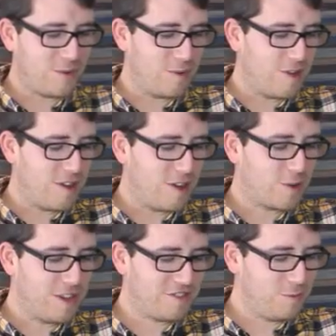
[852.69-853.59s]
Now,
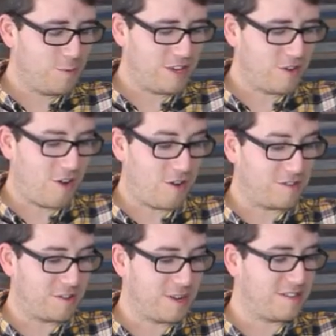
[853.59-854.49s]
a question we got
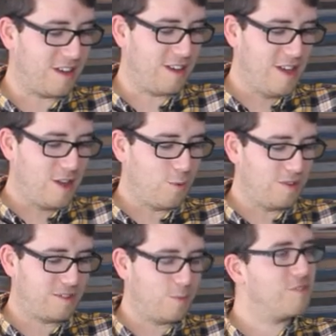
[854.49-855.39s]
on Twitter
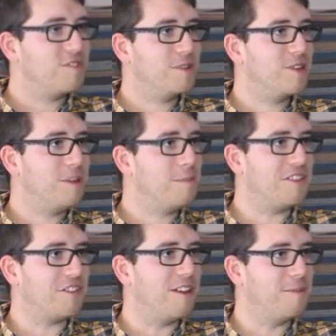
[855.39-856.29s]
was, what's your guilty
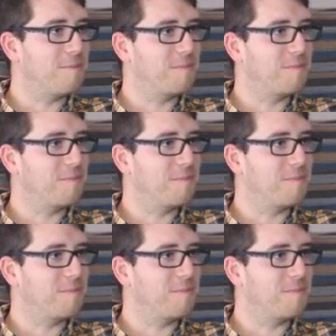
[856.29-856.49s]
pleasure?